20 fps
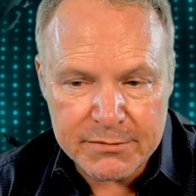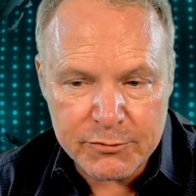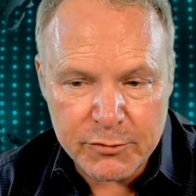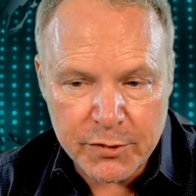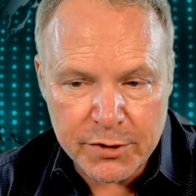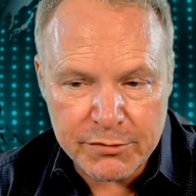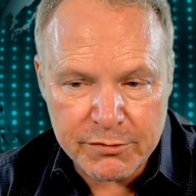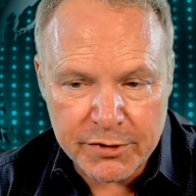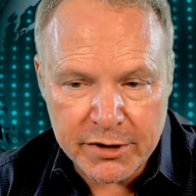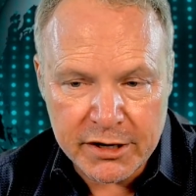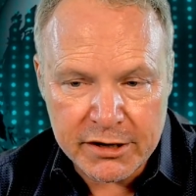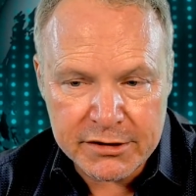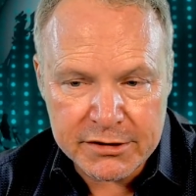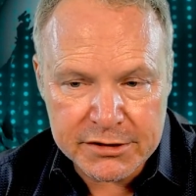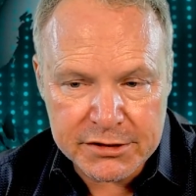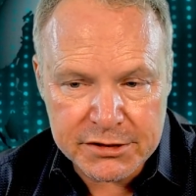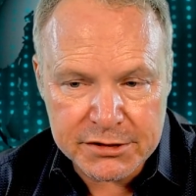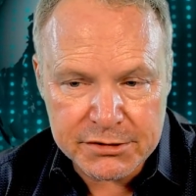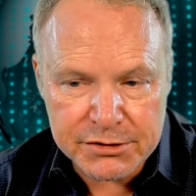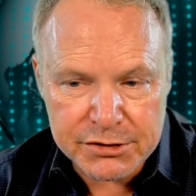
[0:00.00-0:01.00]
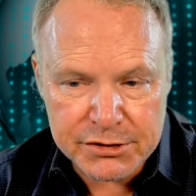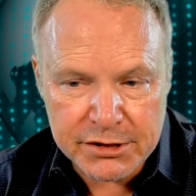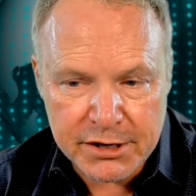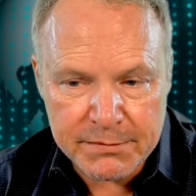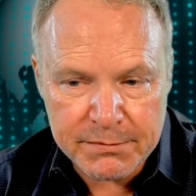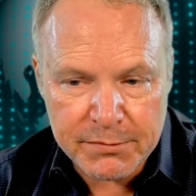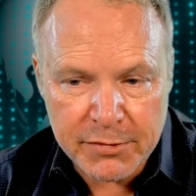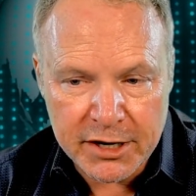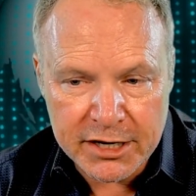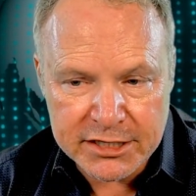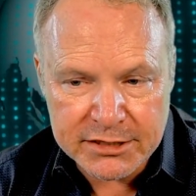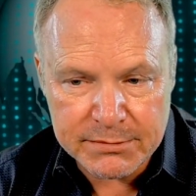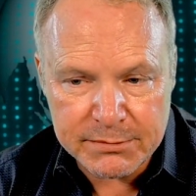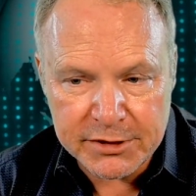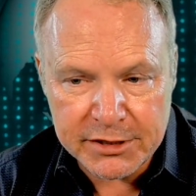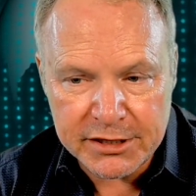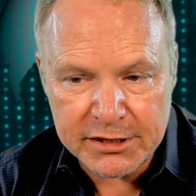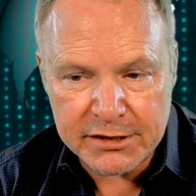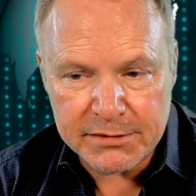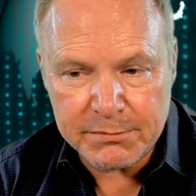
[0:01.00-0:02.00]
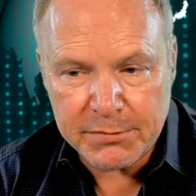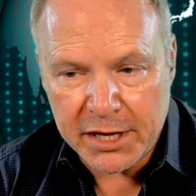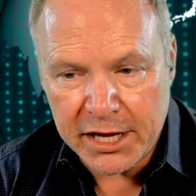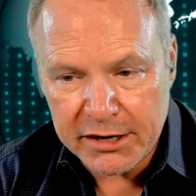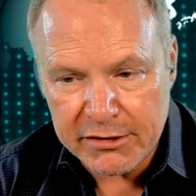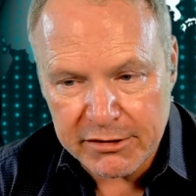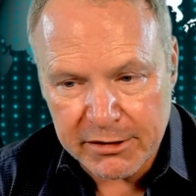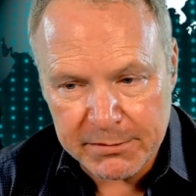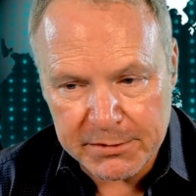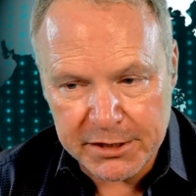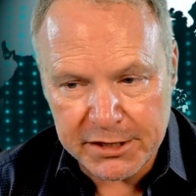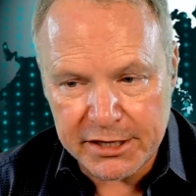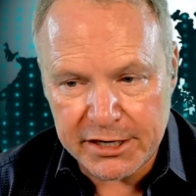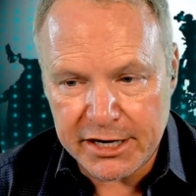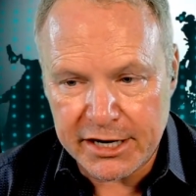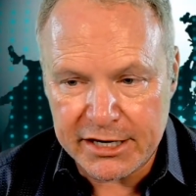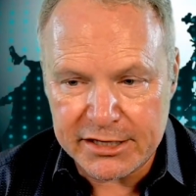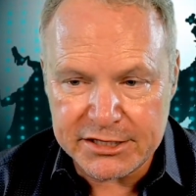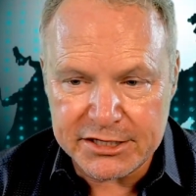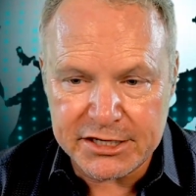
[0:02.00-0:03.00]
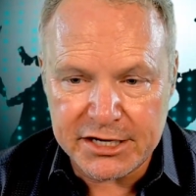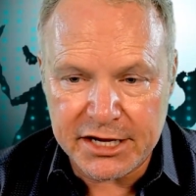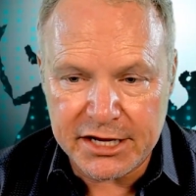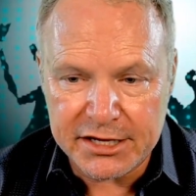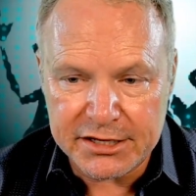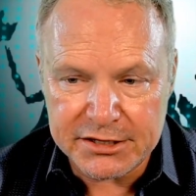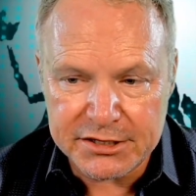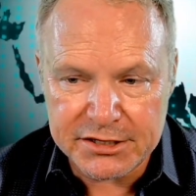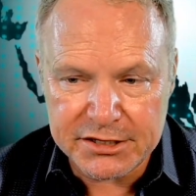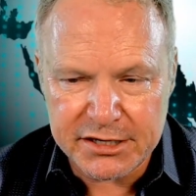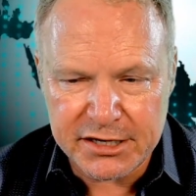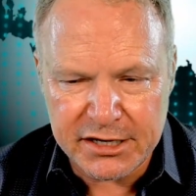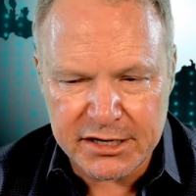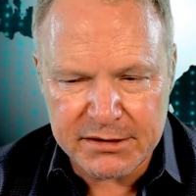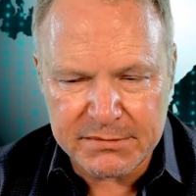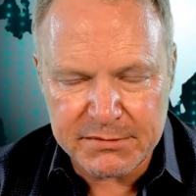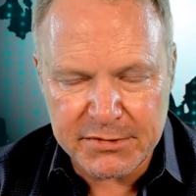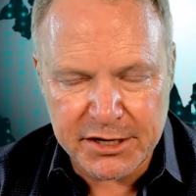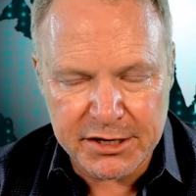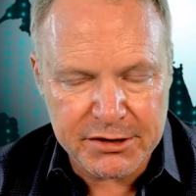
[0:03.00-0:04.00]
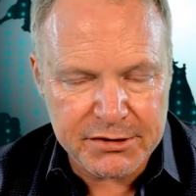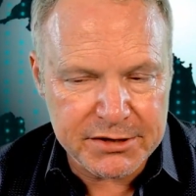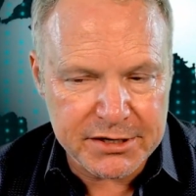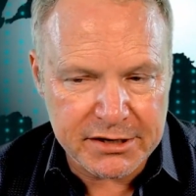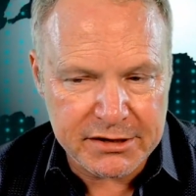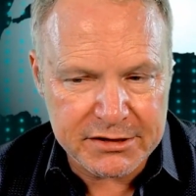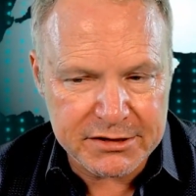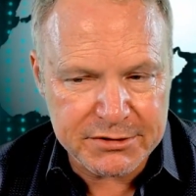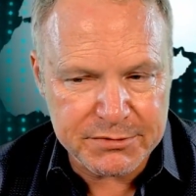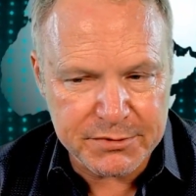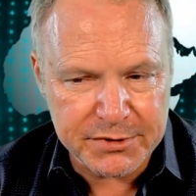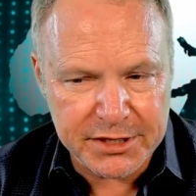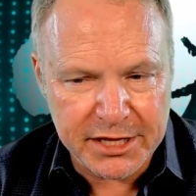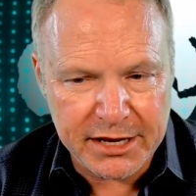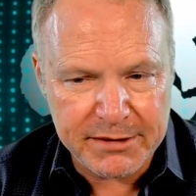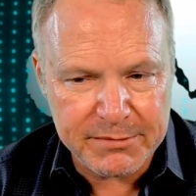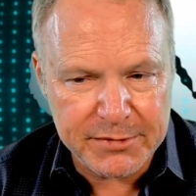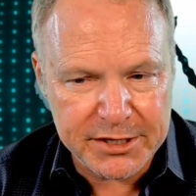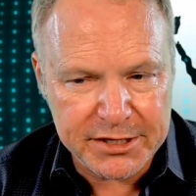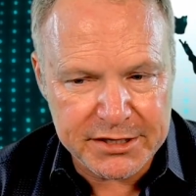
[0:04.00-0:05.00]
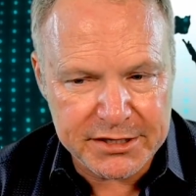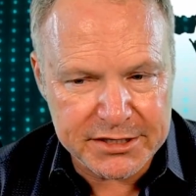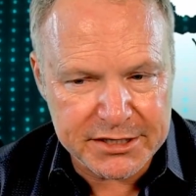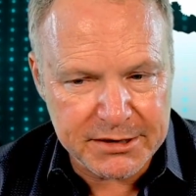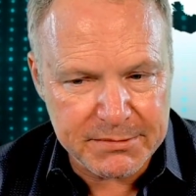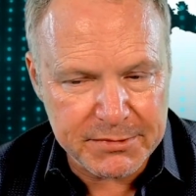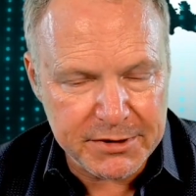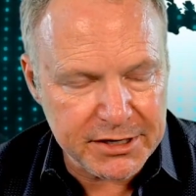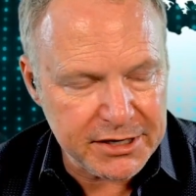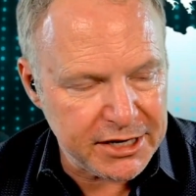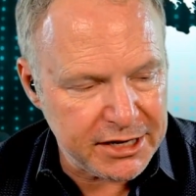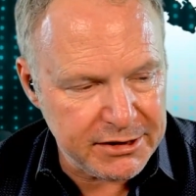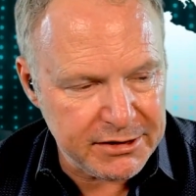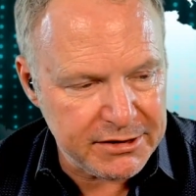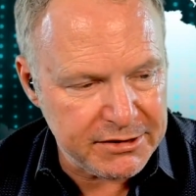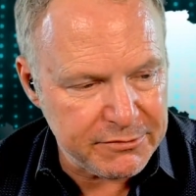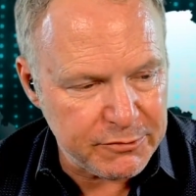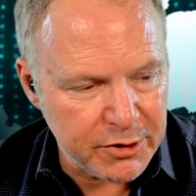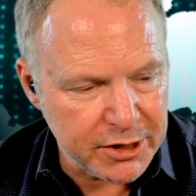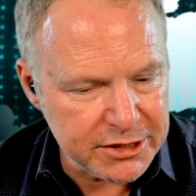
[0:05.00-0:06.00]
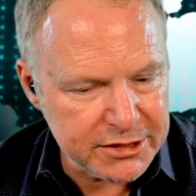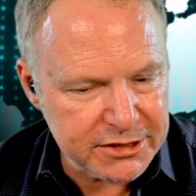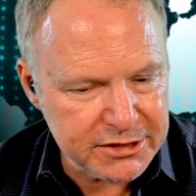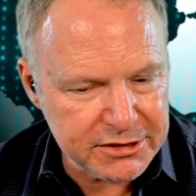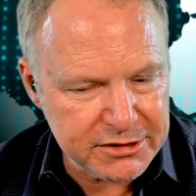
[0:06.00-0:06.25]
With regard to Trump possibly bankrupting the United States, can you tell us, would that be something he wants?